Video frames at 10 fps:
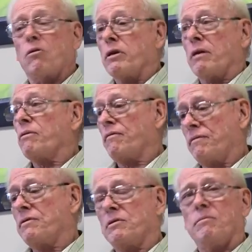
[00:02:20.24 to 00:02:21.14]
Oh yeah.
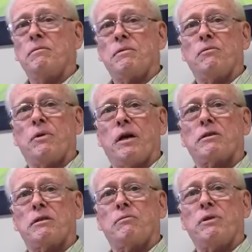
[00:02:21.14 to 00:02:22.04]
yeah
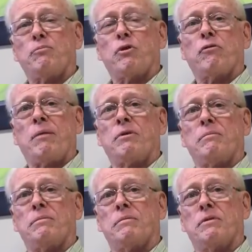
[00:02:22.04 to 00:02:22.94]
actually reprogrammed it,
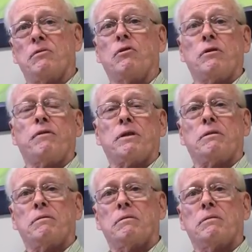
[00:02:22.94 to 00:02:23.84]
and you could feel
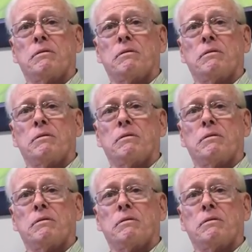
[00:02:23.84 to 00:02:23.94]
it.